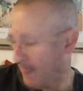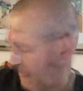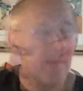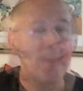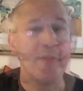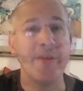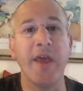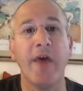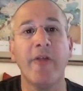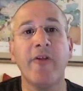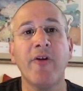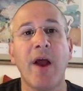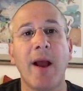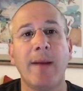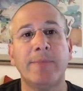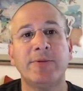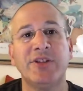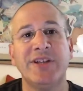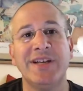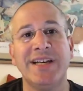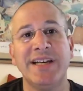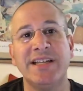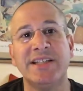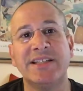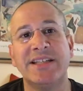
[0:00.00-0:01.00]
The other
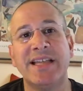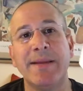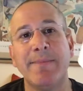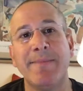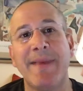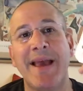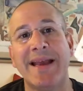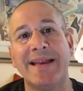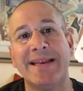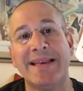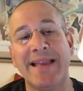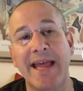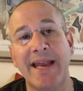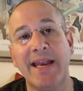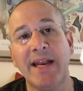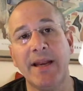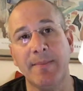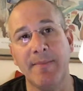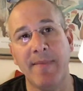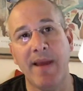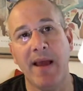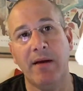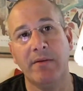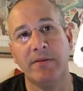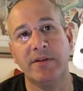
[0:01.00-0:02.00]
option is the magnetic
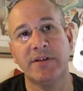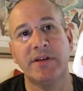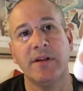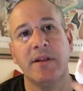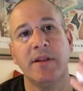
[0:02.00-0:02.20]
mount.